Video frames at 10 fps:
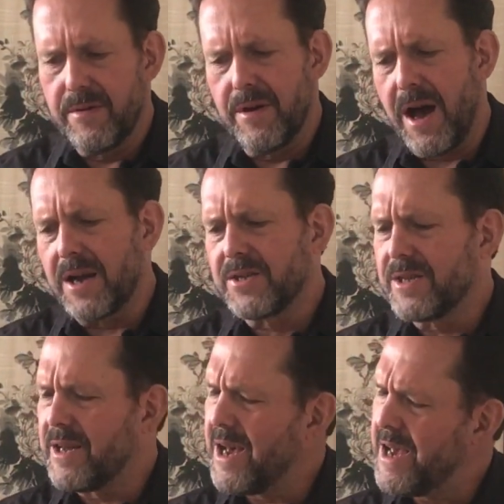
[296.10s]

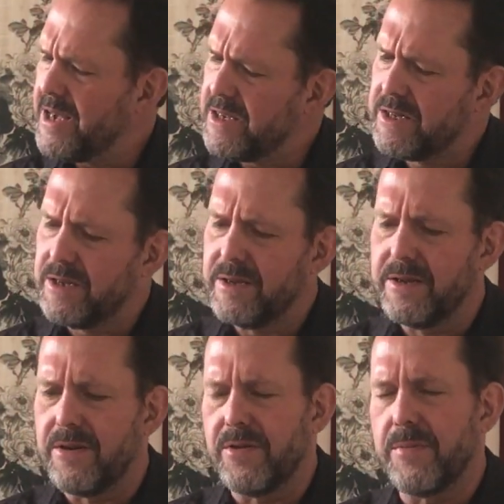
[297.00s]
oxidized,
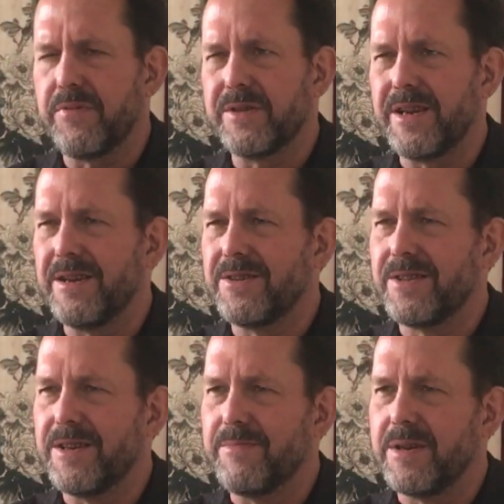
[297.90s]
the percentage
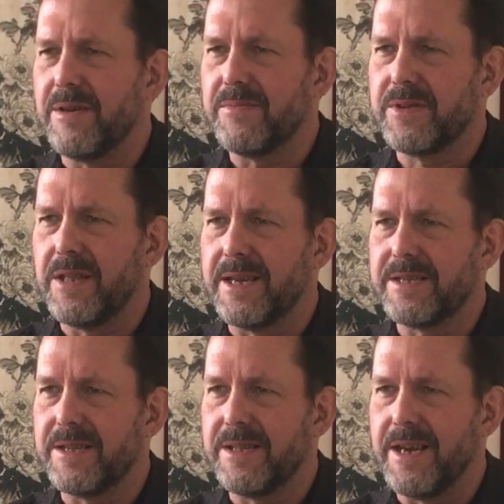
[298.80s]
thing becomes
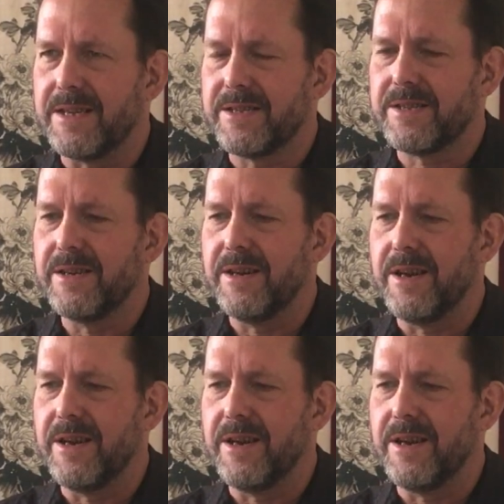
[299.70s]
less and less